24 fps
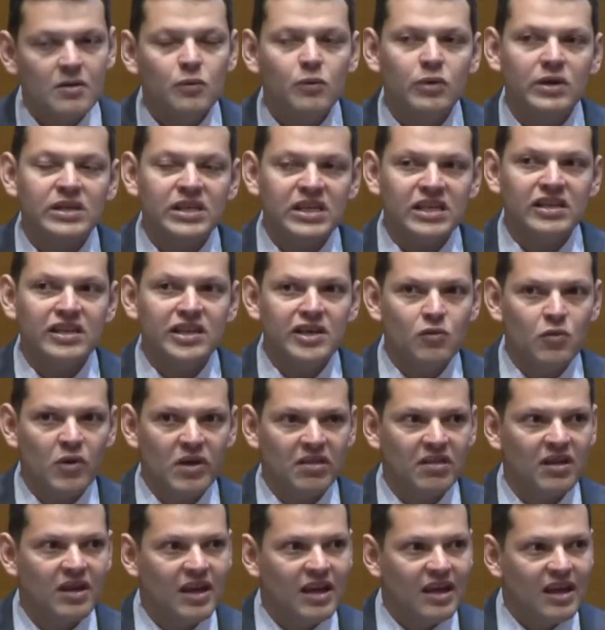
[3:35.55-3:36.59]
We're dealing
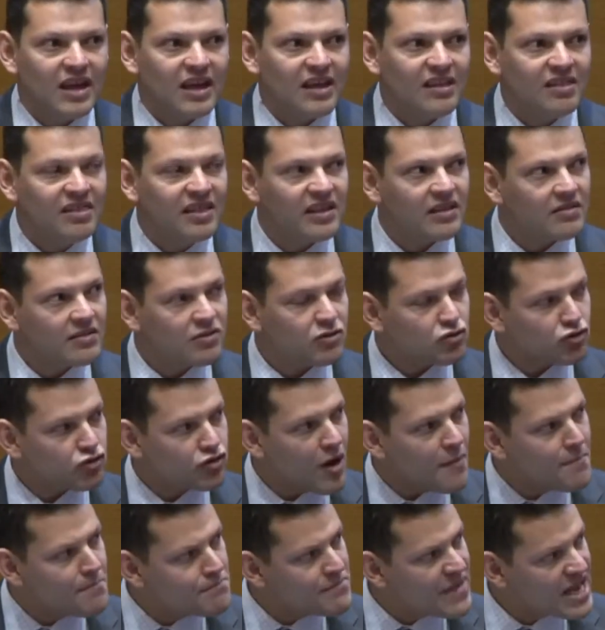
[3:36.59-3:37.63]
with this
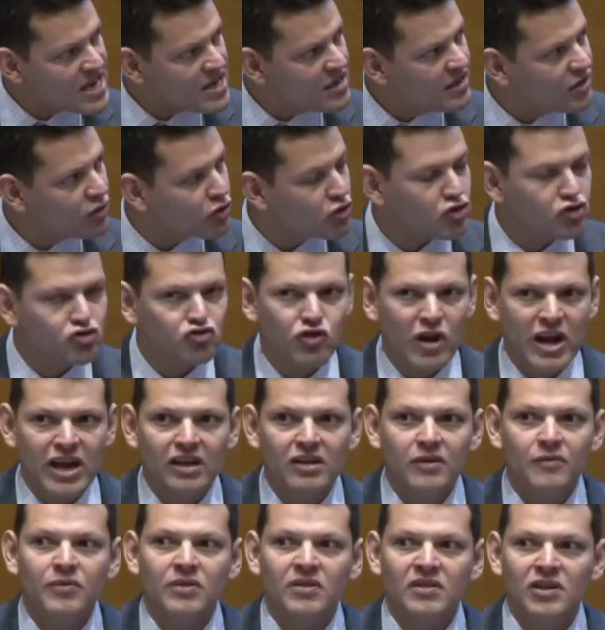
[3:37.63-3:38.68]
tremendous
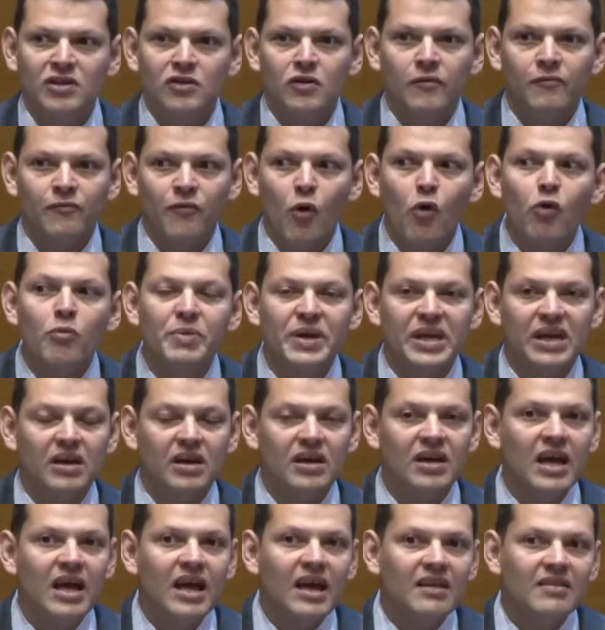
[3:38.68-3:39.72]
strand of
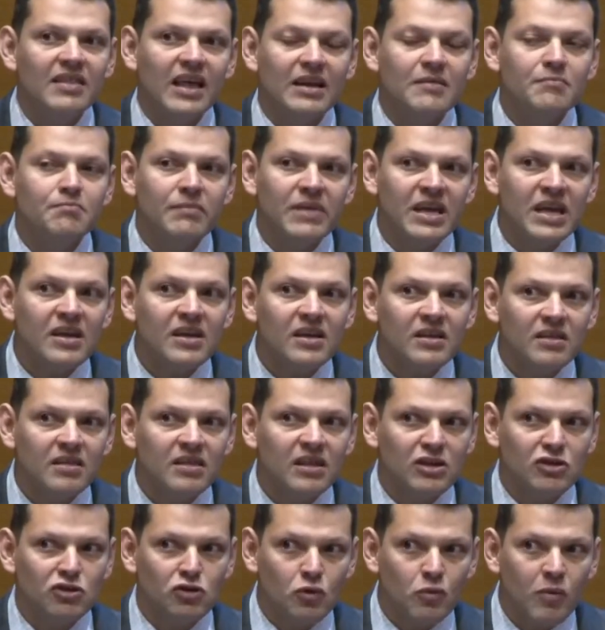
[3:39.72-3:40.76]
xenophobia that made
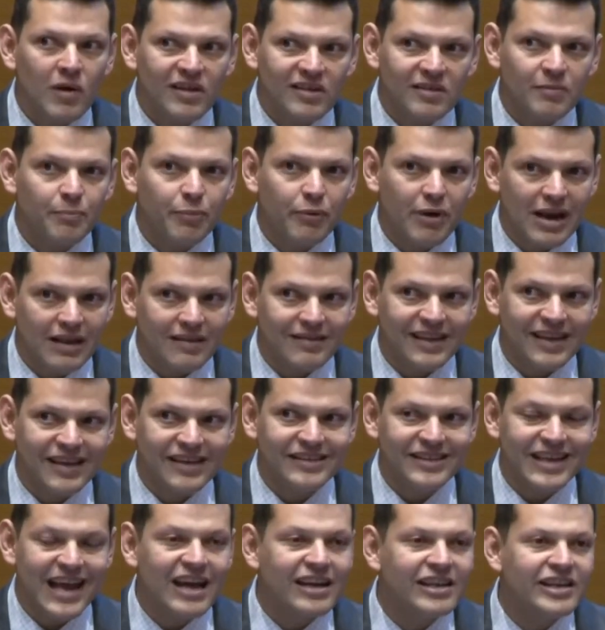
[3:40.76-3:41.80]
the US
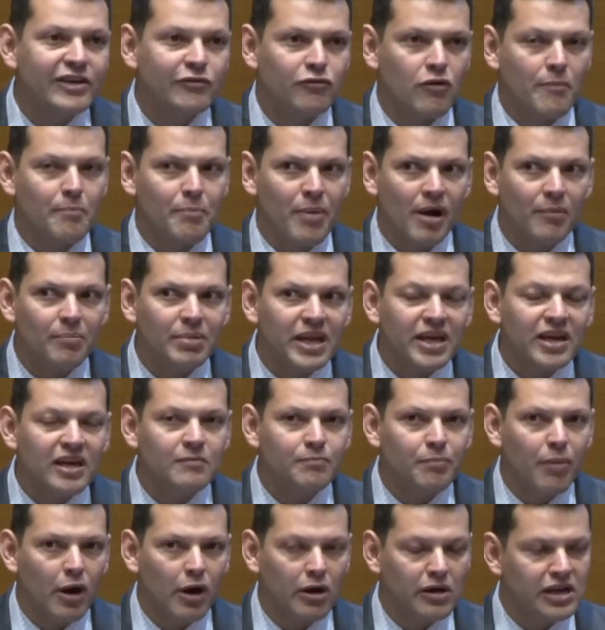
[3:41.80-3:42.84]
president and the
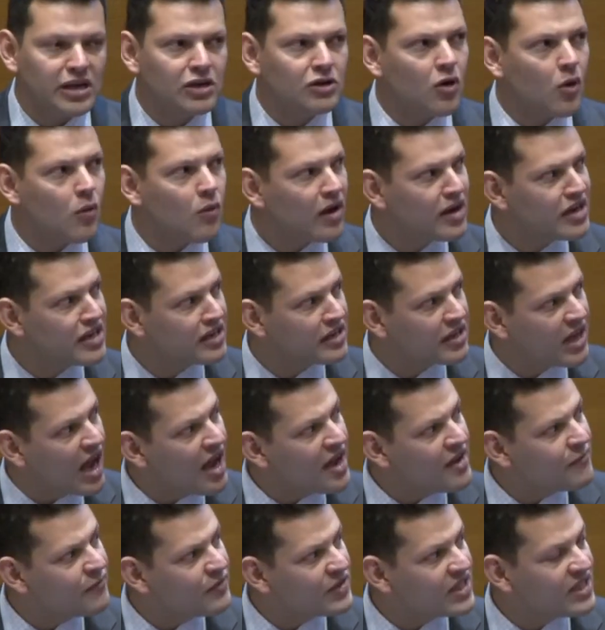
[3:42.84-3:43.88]
Republican Party go on
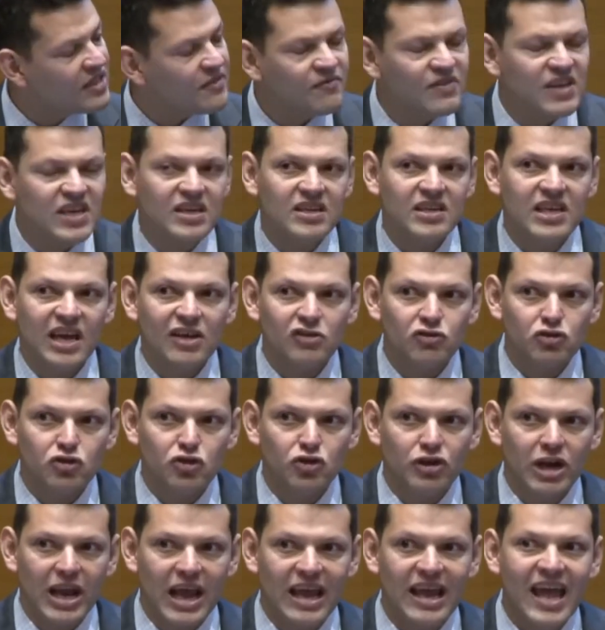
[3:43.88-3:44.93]
live TV
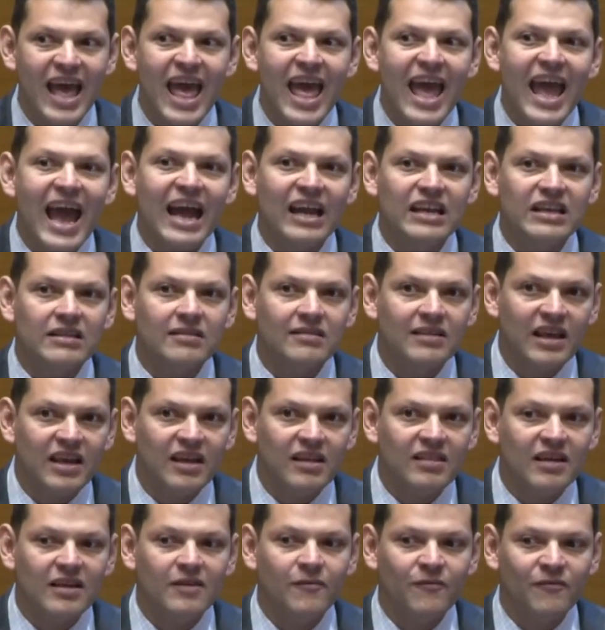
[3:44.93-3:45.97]
yesterday and
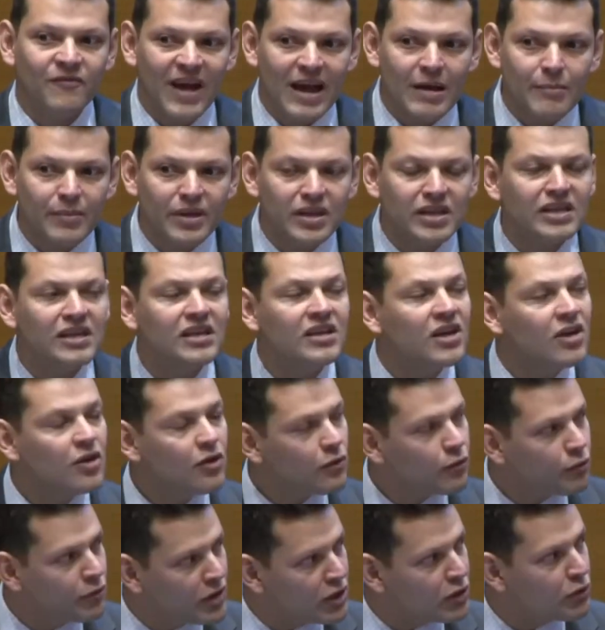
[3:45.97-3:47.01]
say that family
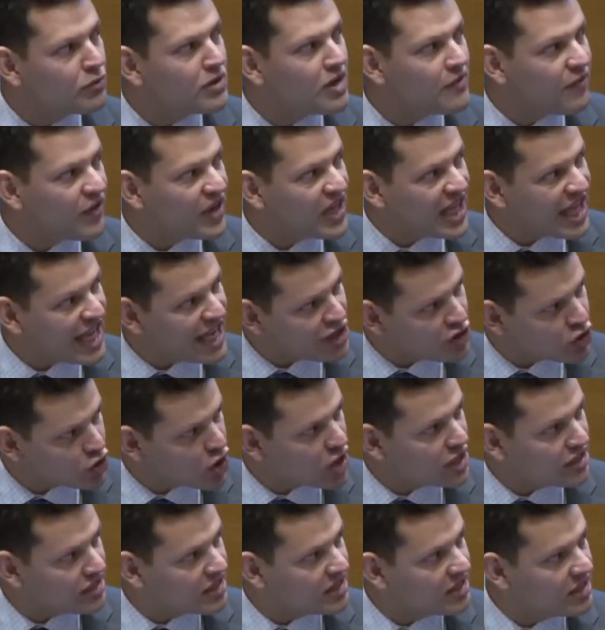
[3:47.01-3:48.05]

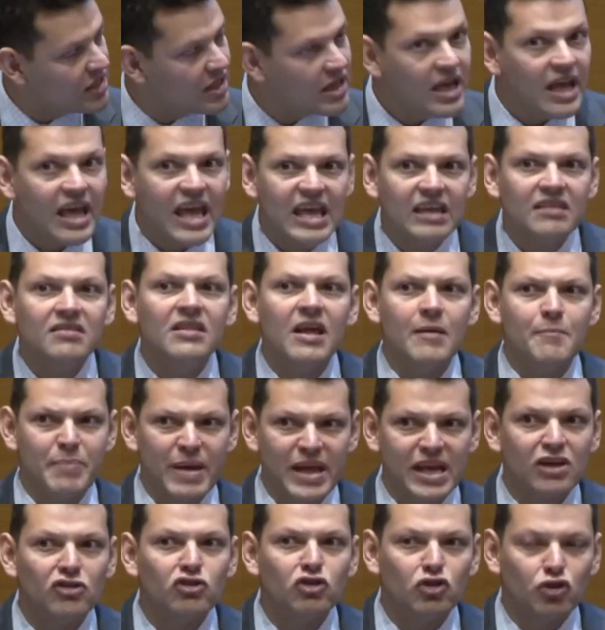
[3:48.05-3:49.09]
reunification is the
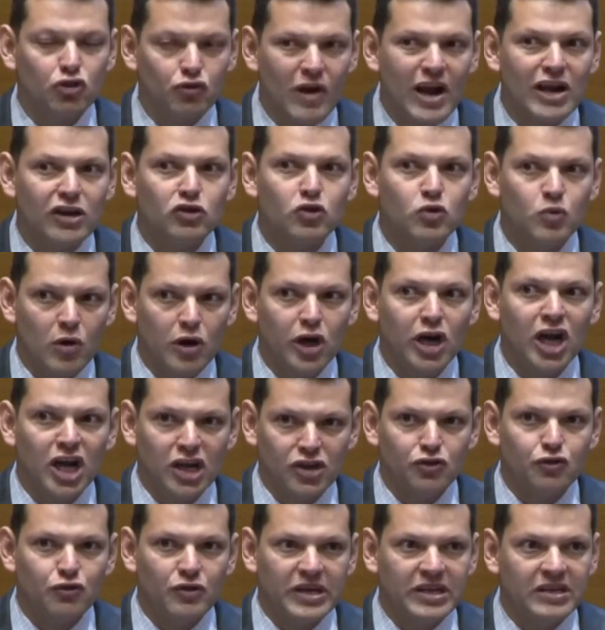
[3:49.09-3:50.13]
biggest threat to our
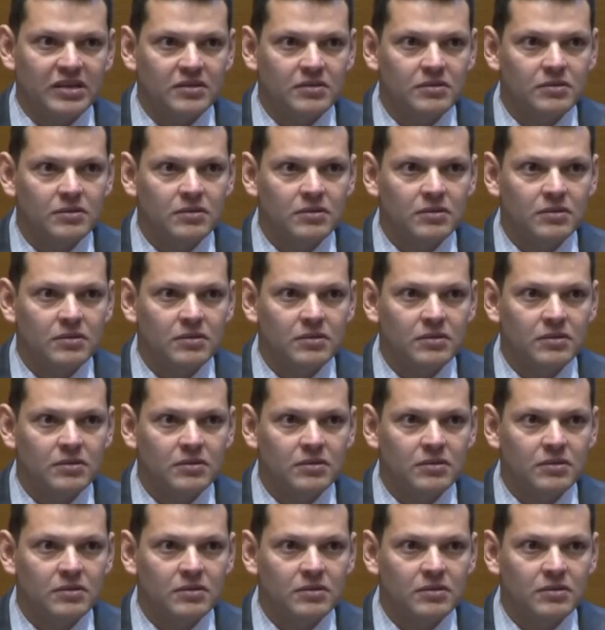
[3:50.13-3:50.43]
country.